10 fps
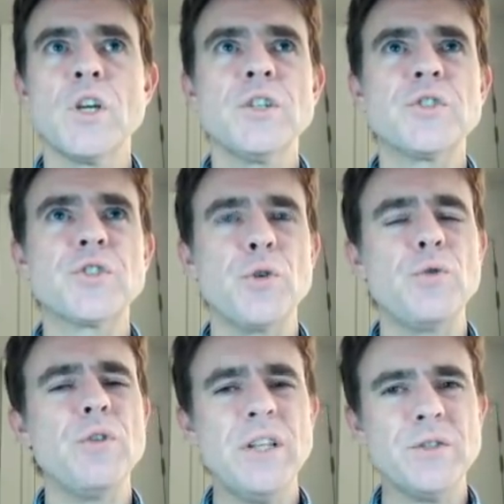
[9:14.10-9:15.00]

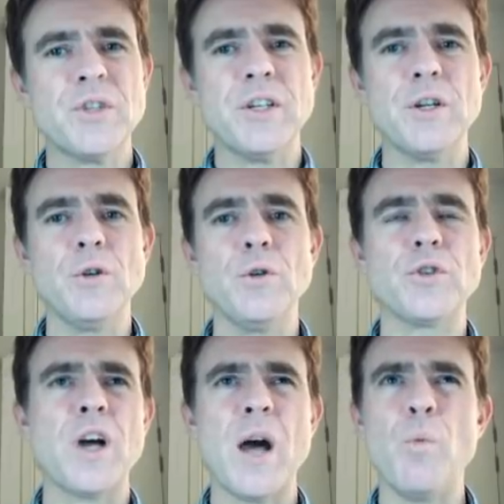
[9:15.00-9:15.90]
So let's take a
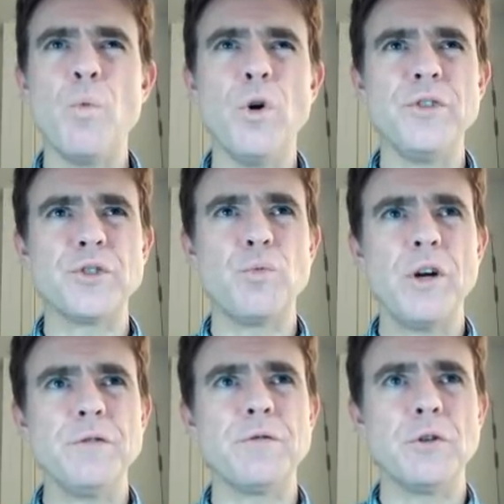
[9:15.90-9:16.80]
look at what this
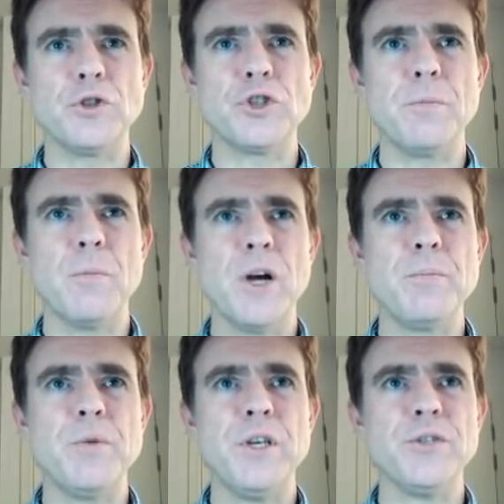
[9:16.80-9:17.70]
wave function might be.